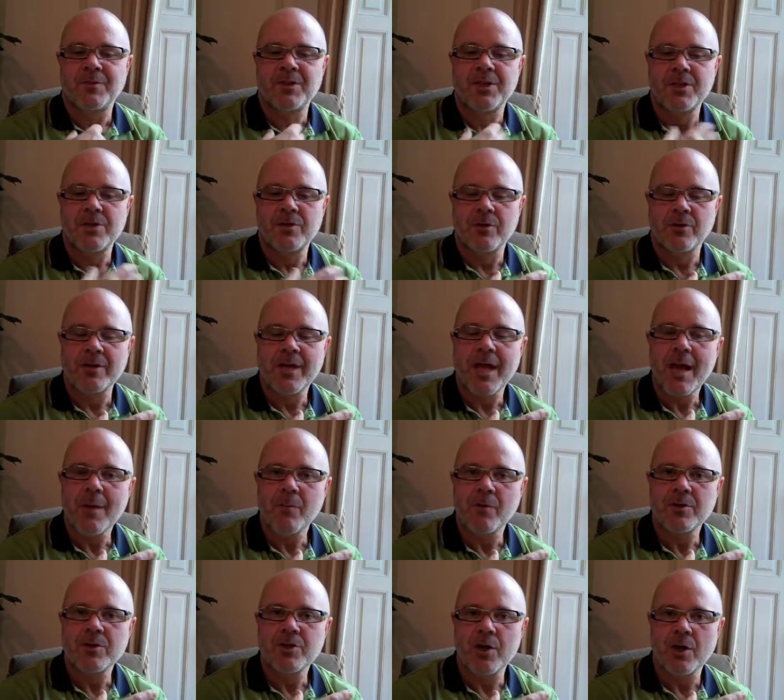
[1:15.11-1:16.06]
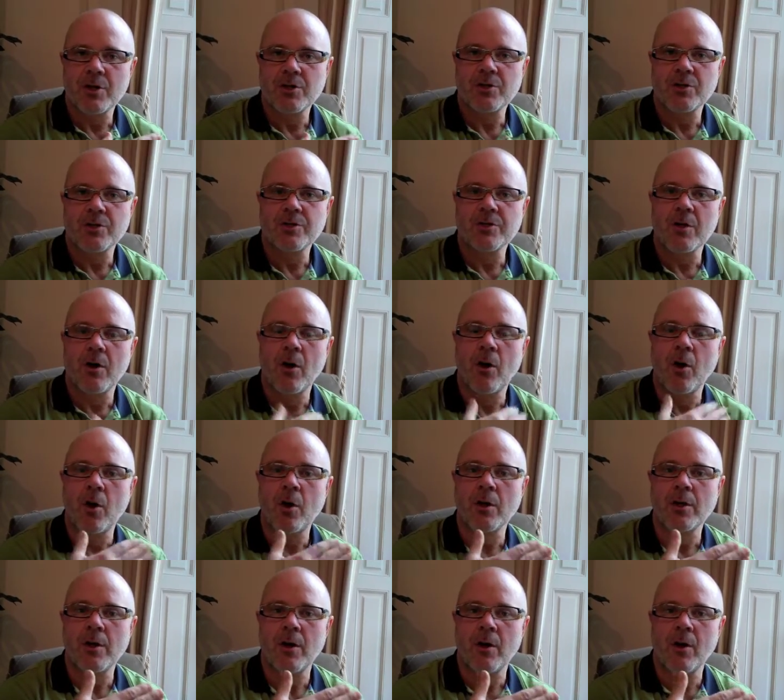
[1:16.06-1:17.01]
digital camera chargers
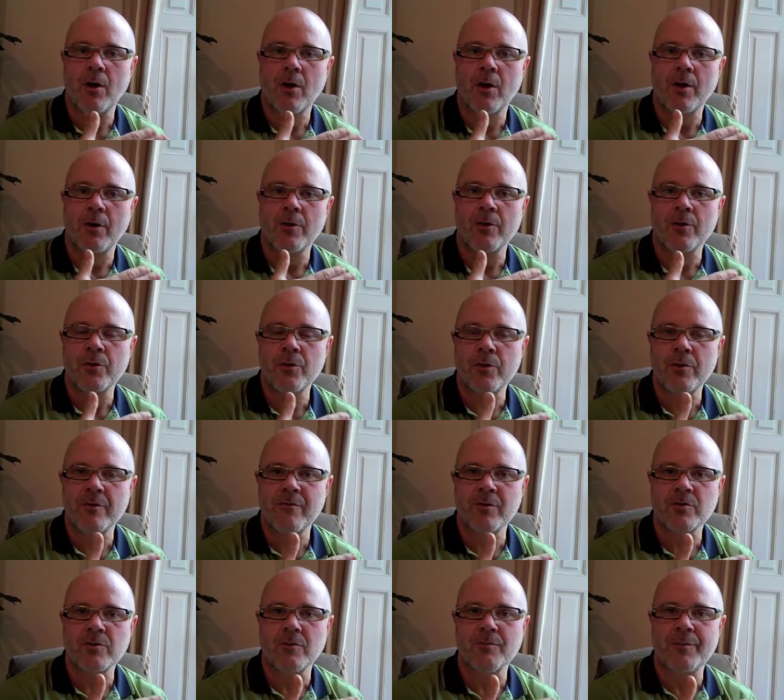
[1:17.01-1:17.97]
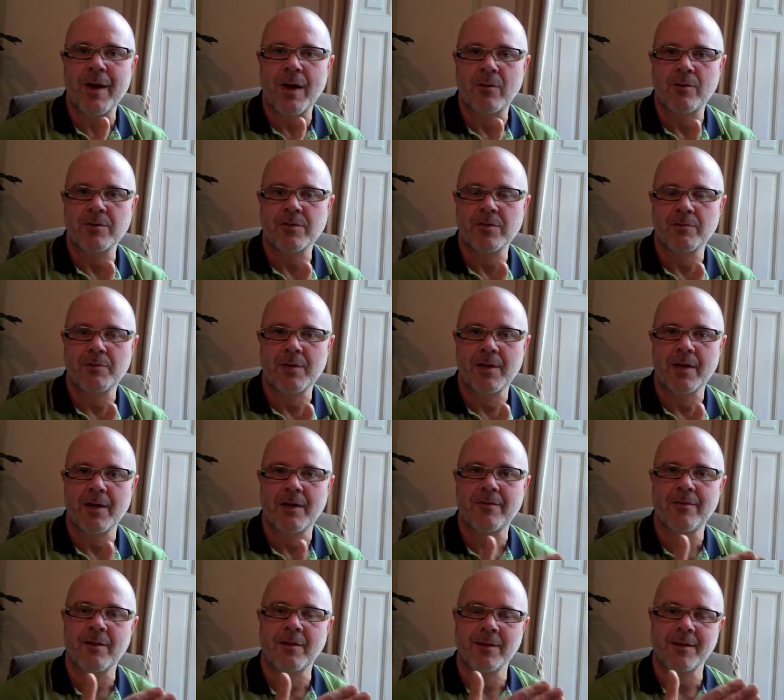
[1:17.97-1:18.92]
all are universal power
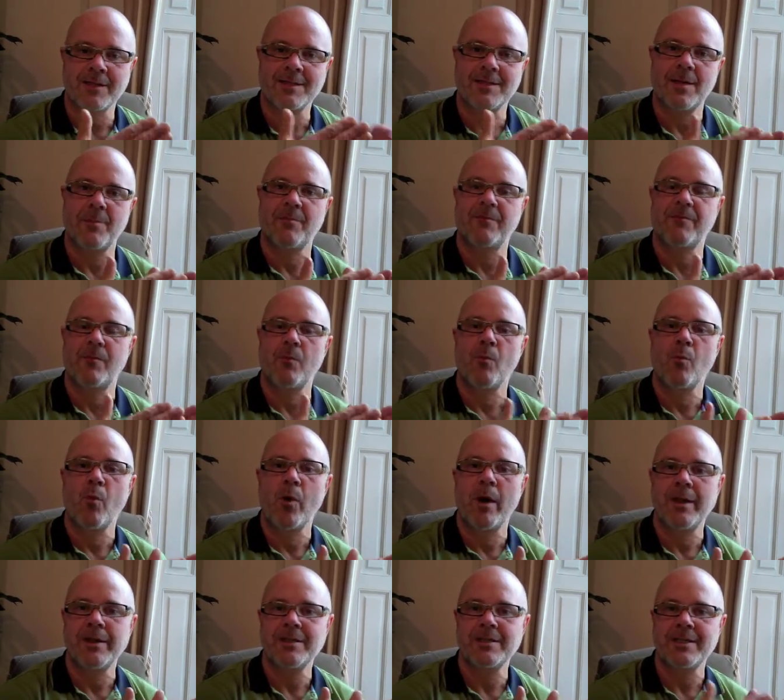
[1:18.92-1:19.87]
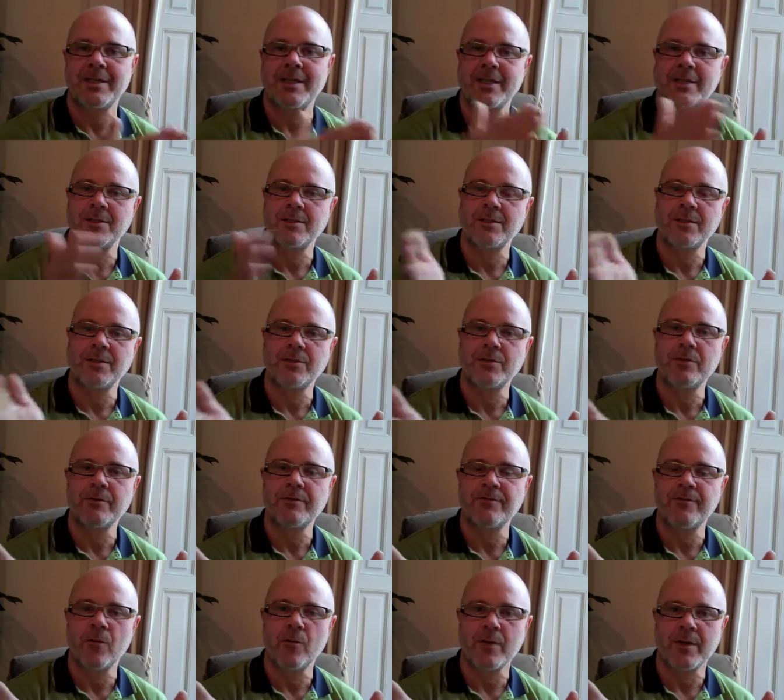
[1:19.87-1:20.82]
supply. They'll accept from 110 to
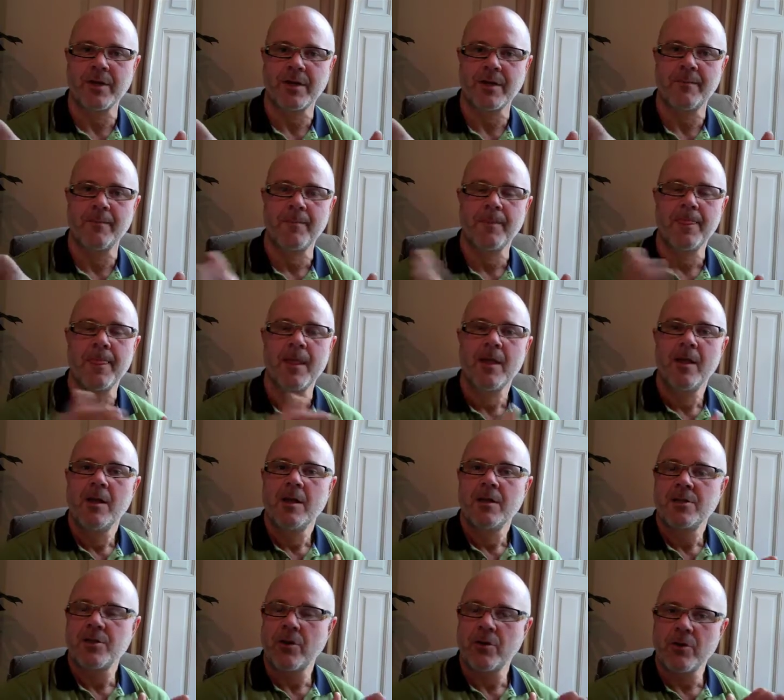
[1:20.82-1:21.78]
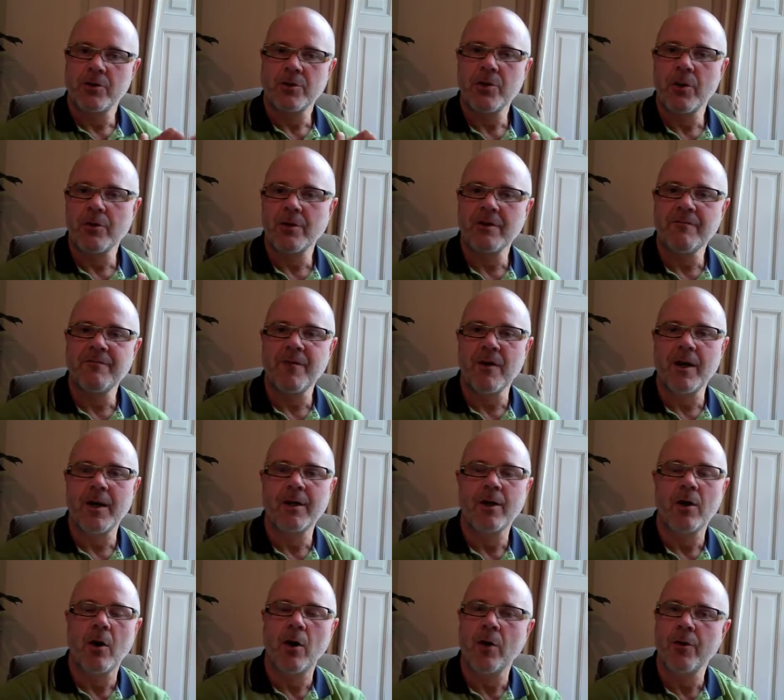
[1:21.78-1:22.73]
240. So you're totally
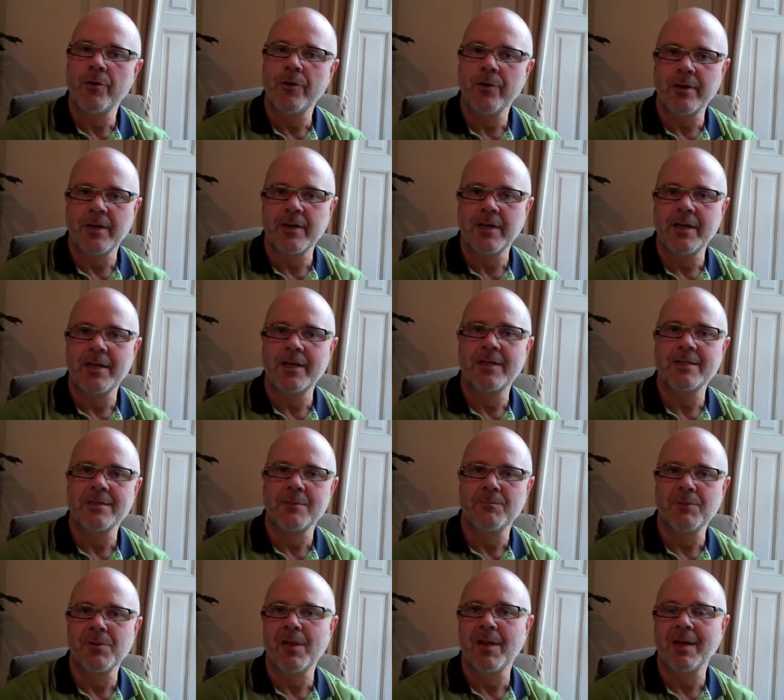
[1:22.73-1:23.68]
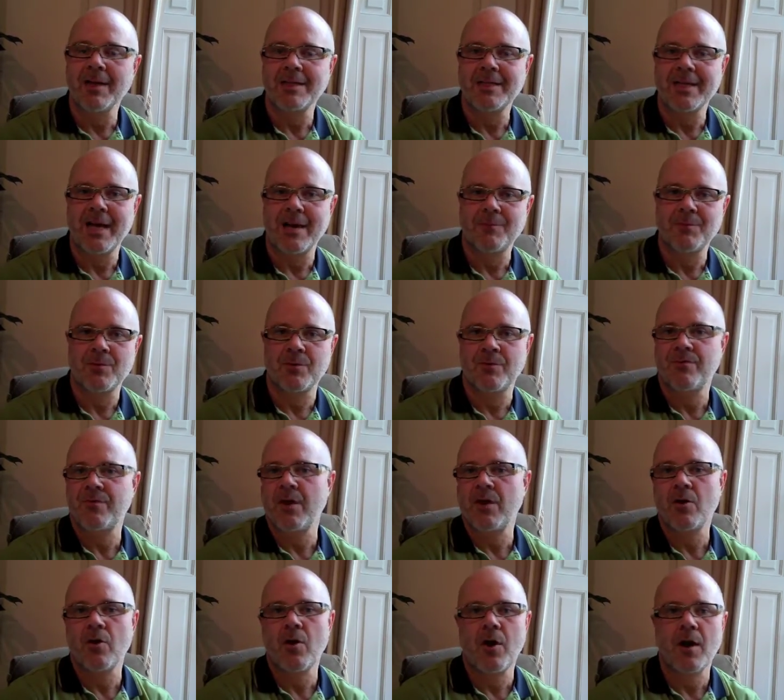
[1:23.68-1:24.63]
fine. All you're going to need is a plug adapter.
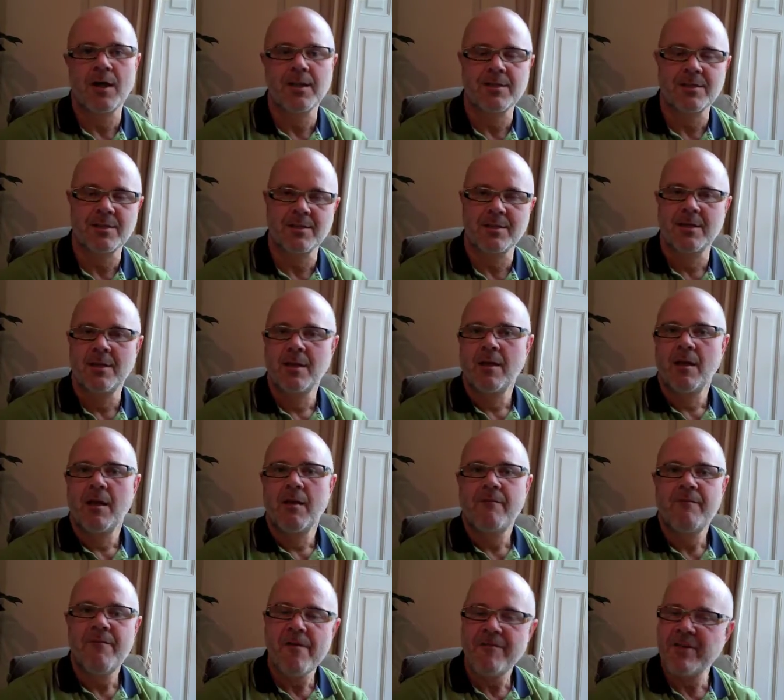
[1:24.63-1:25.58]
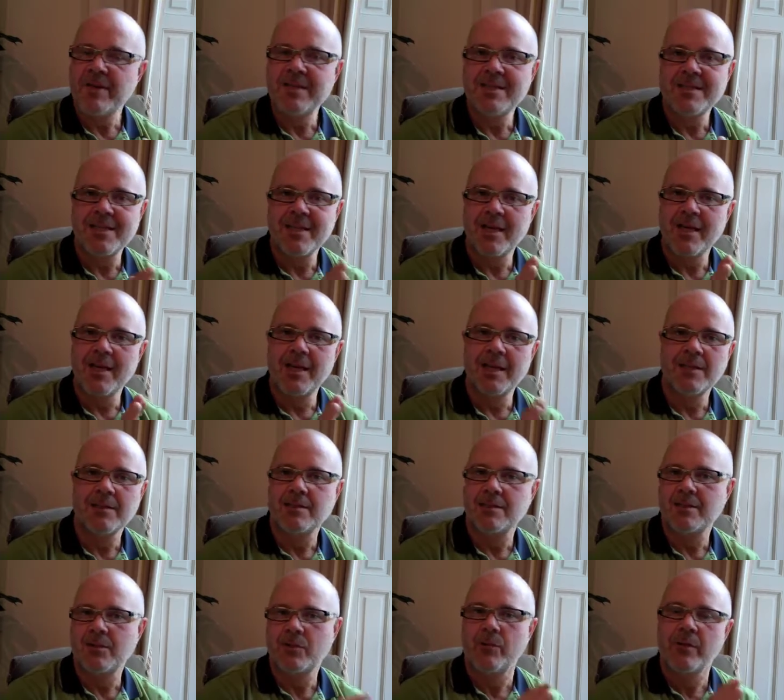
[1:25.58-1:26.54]
They cost 50
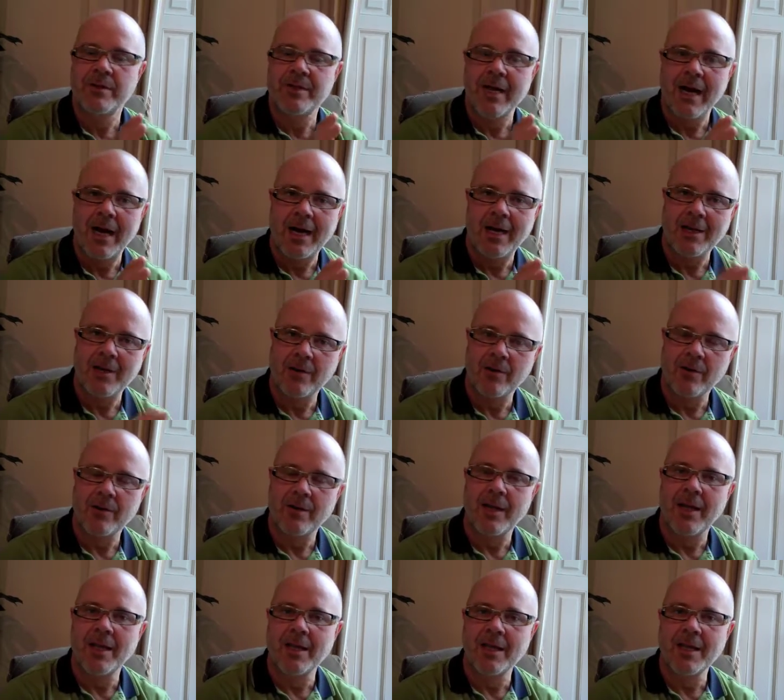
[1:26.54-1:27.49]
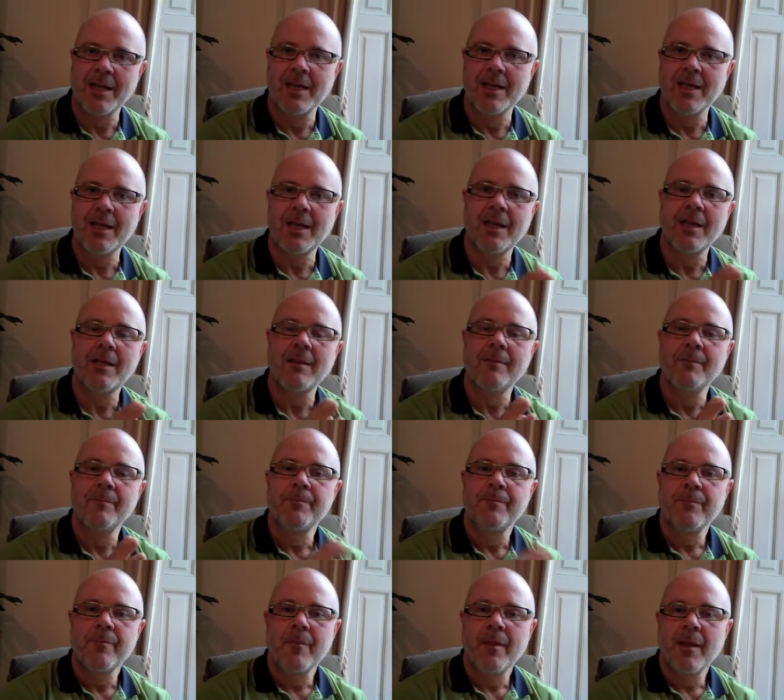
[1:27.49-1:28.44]
cents to $1 at any
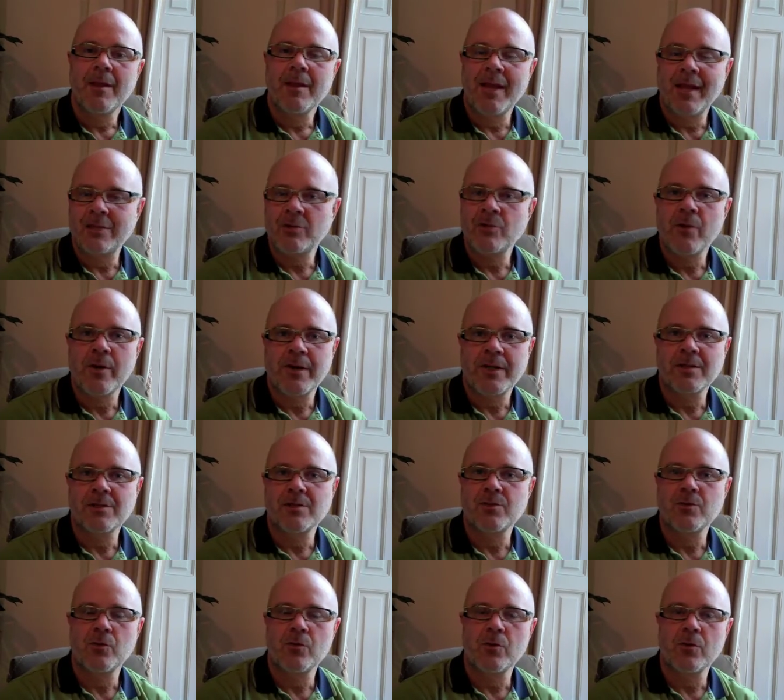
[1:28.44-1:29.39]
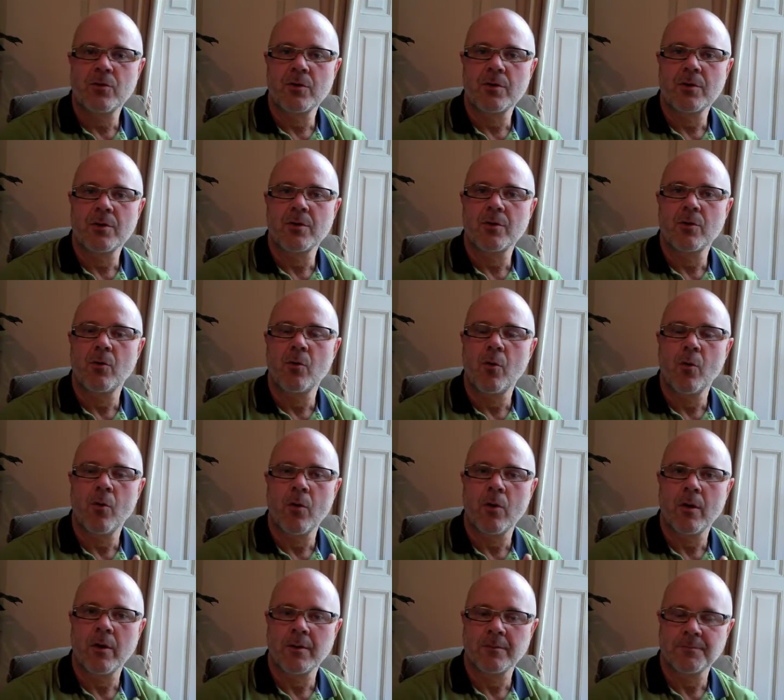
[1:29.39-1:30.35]
electronics store
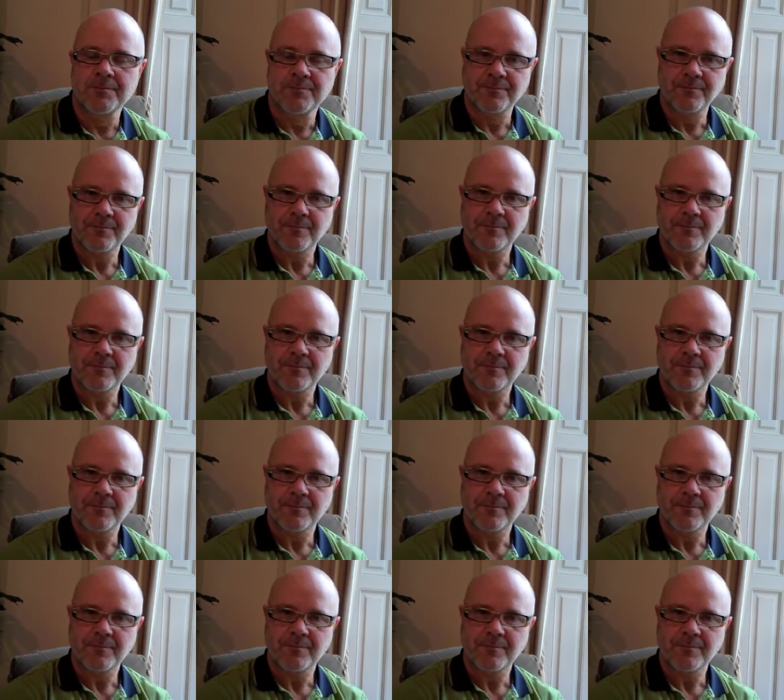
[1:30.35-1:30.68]
or